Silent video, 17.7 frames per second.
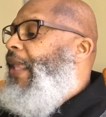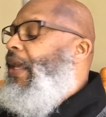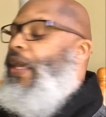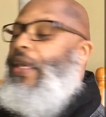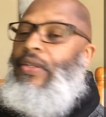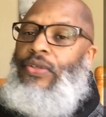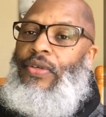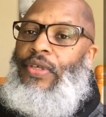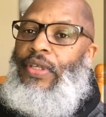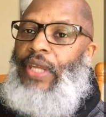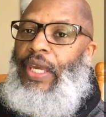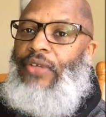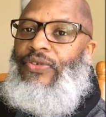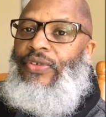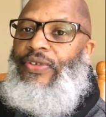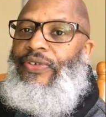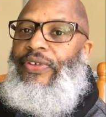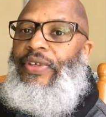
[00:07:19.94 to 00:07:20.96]
And you can
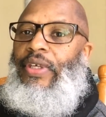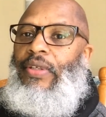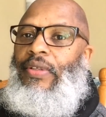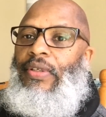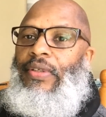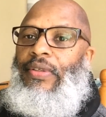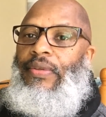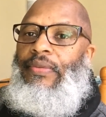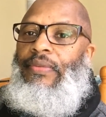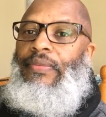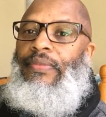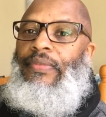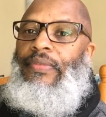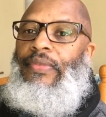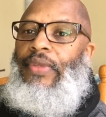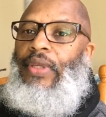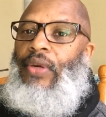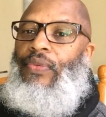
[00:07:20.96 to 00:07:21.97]
actually see it
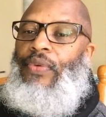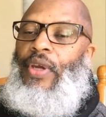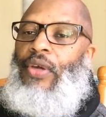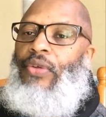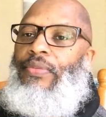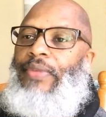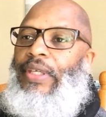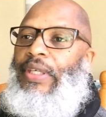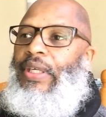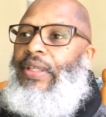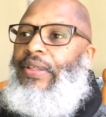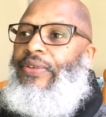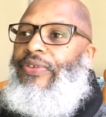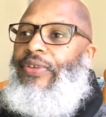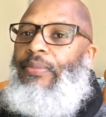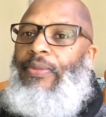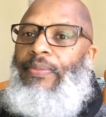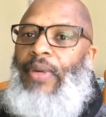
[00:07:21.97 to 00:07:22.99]
around me in
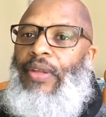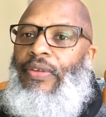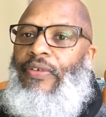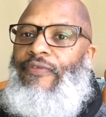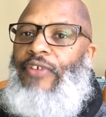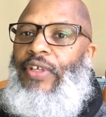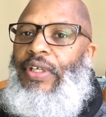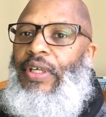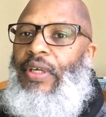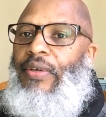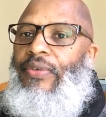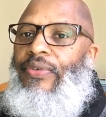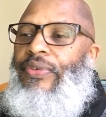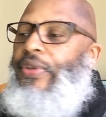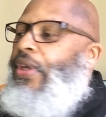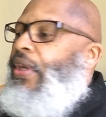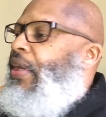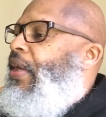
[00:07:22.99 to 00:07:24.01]
some of my other
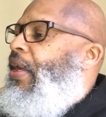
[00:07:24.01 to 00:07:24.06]
videos.